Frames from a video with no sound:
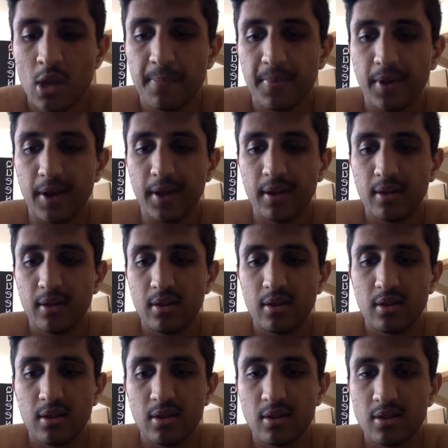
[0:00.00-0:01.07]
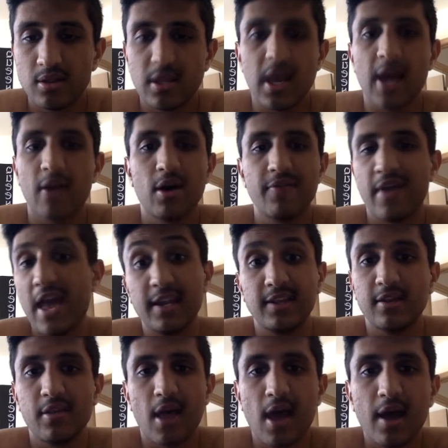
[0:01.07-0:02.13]
But yeah, I don't have any
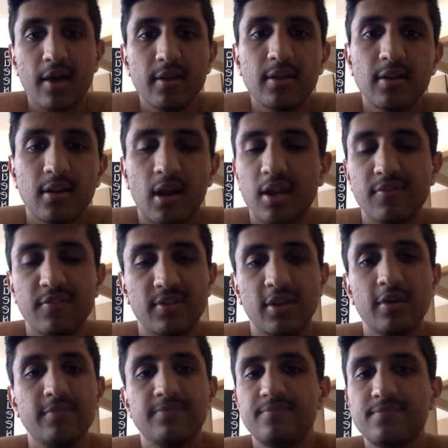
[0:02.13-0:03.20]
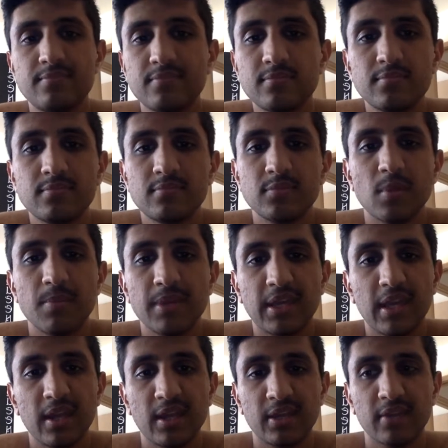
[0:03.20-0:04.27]
of that, not even the
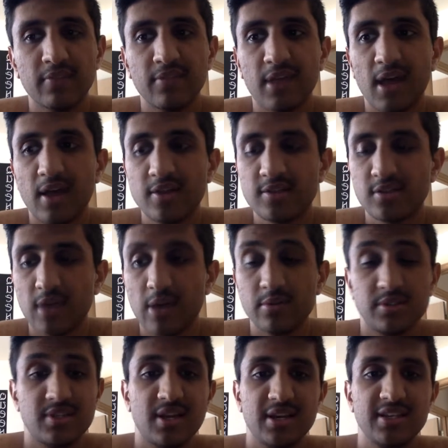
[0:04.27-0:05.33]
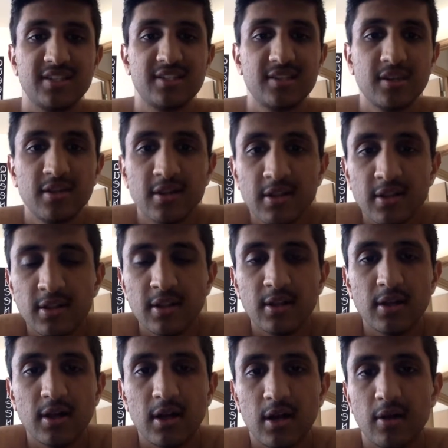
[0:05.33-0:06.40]
beginning of that, so that was nice.
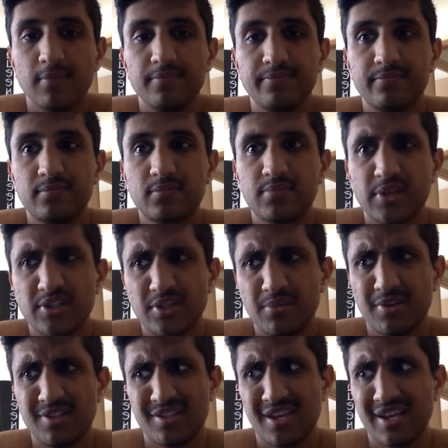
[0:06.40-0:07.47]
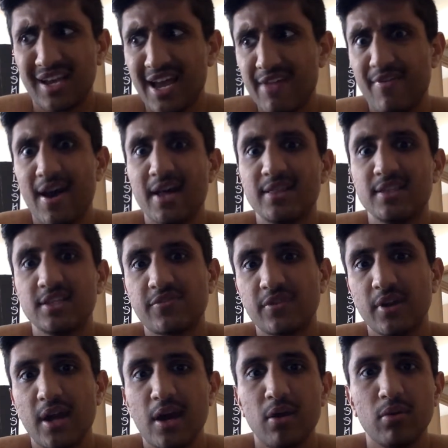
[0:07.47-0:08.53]
Especially because like I've had this for
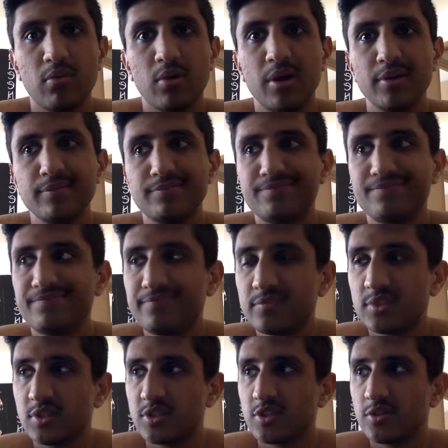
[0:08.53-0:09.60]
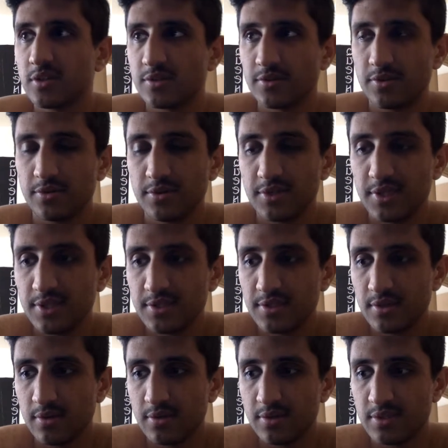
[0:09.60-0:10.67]
now since 2013,
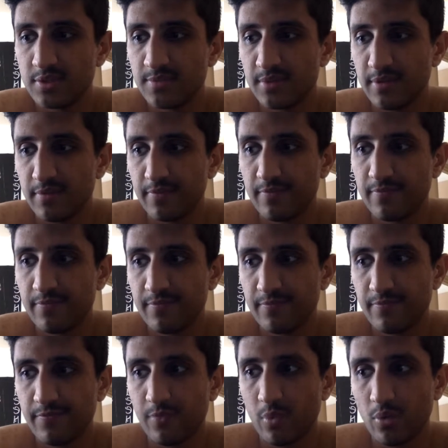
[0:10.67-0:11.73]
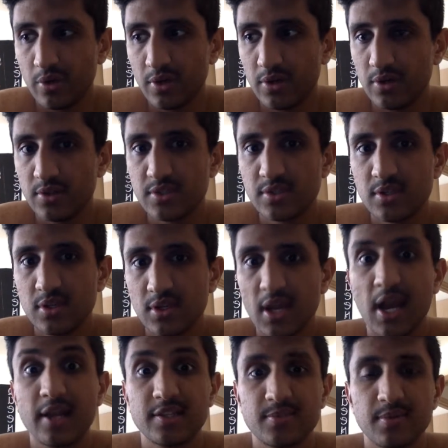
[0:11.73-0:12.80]
so it's been 4 years.
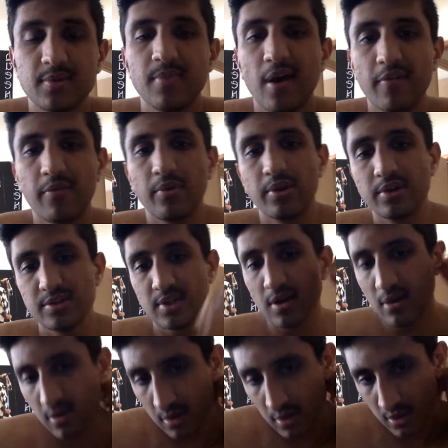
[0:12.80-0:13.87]
Yeah, it's been about 4 years now.